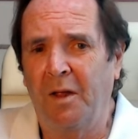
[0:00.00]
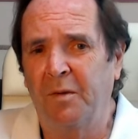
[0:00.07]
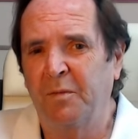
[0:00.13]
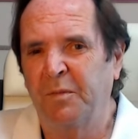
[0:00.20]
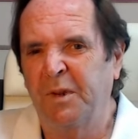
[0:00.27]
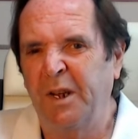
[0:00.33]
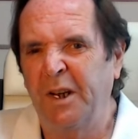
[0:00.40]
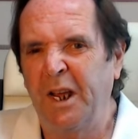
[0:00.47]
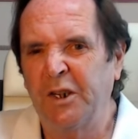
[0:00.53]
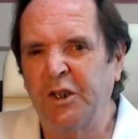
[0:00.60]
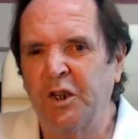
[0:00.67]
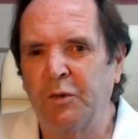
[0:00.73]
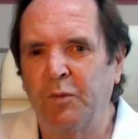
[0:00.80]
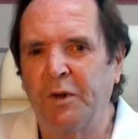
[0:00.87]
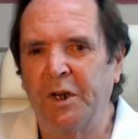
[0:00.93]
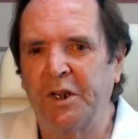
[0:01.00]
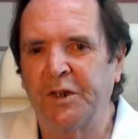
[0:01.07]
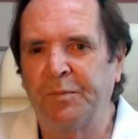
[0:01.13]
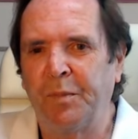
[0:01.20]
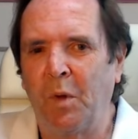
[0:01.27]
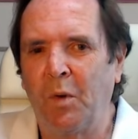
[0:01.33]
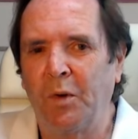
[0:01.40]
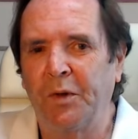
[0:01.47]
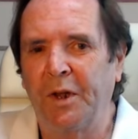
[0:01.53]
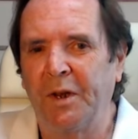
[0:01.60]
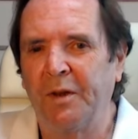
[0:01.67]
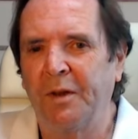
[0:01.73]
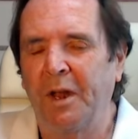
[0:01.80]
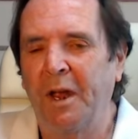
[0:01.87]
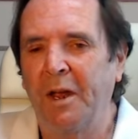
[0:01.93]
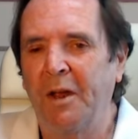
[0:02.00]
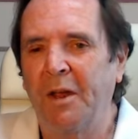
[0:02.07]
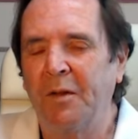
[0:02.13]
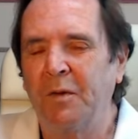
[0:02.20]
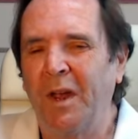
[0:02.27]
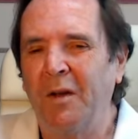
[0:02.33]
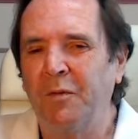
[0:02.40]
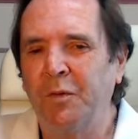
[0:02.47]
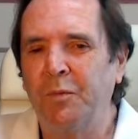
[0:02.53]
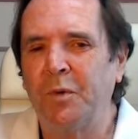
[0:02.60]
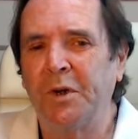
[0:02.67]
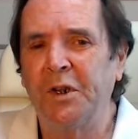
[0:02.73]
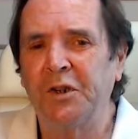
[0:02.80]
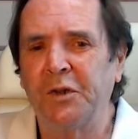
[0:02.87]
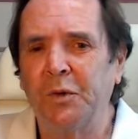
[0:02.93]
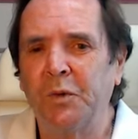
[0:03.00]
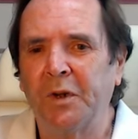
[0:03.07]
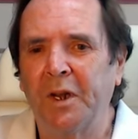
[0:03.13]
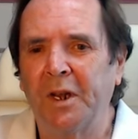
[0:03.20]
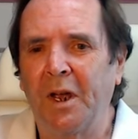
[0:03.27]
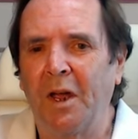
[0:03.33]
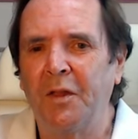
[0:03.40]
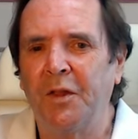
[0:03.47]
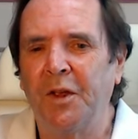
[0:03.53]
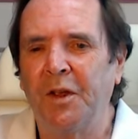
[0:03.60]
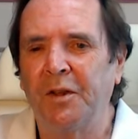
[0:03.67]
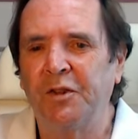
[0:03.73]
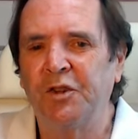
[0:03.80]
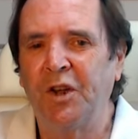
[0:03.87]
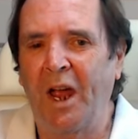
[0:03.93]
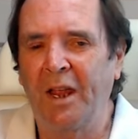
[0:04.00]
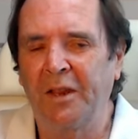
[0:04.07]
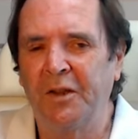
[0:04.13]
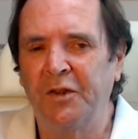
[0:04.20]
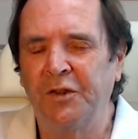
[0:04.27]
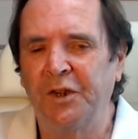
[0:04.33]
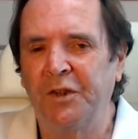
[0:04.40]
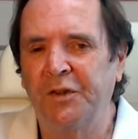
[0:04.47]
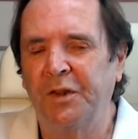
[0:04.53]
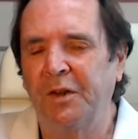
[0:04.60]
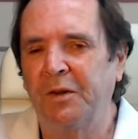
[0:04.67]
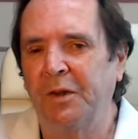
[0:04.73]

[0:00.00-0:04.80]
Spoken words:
connections were explored and everybody's looking at the challenges that